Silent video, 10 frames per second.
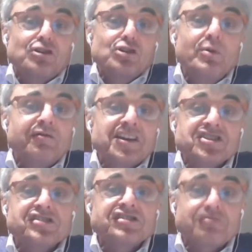new
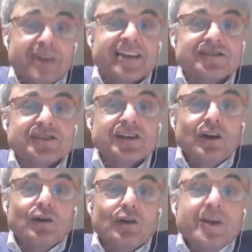infectious strains,
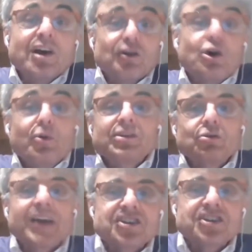we are going to
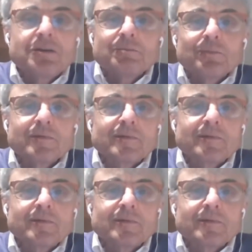catch up.